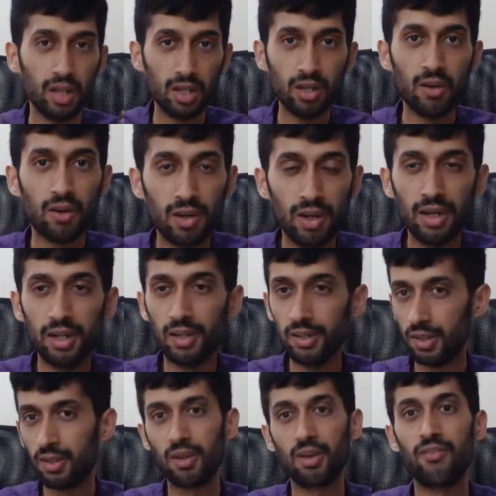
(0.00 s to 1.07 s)
in your
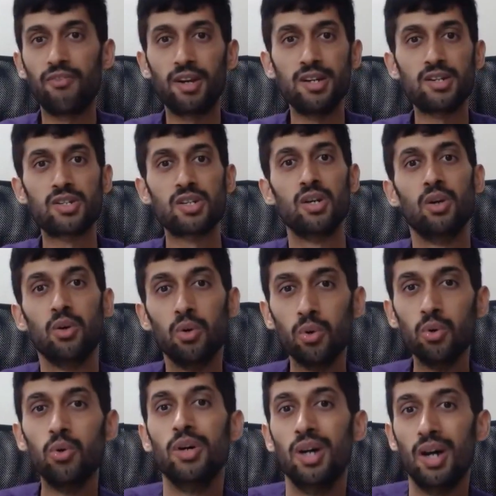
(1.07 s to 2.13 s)
relatives, in your friends
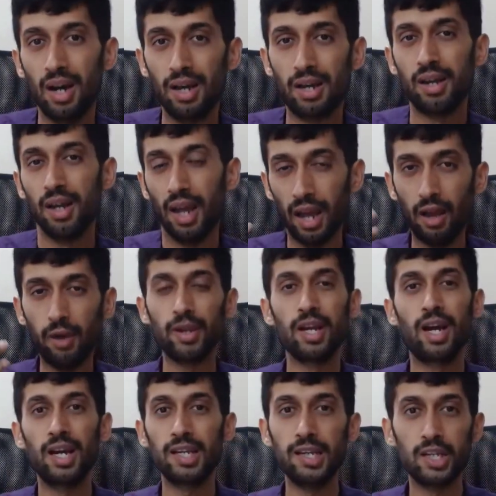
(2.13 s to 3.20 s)
who are
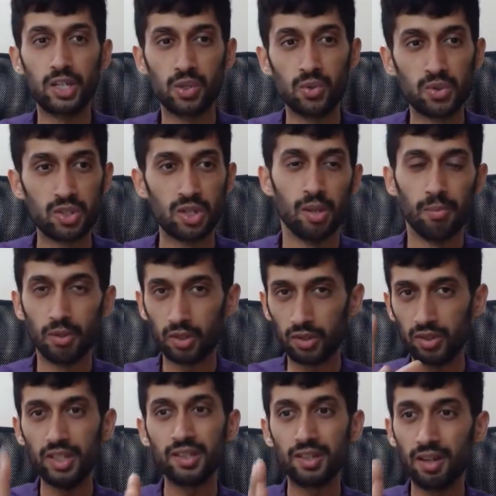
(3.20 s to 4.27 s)
having eye issues,
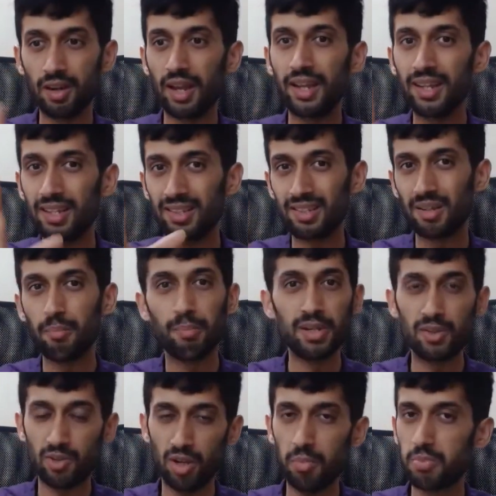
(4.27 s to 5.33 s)
because these 9
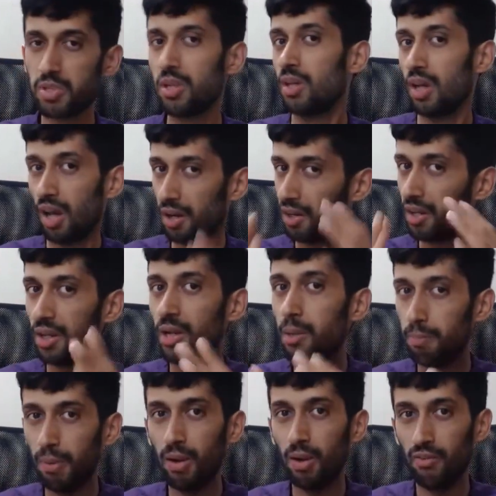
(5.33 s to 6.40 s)
simple steps are
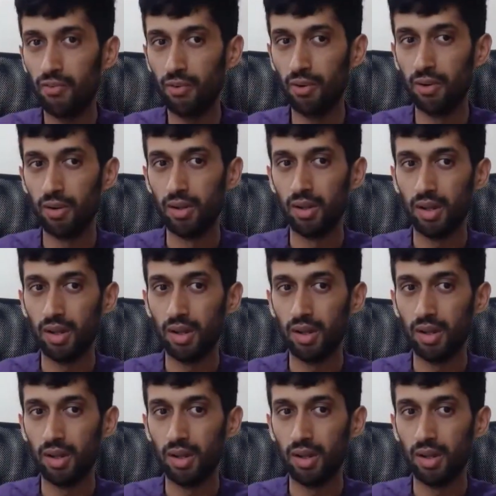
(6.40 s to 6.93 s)
really powerful.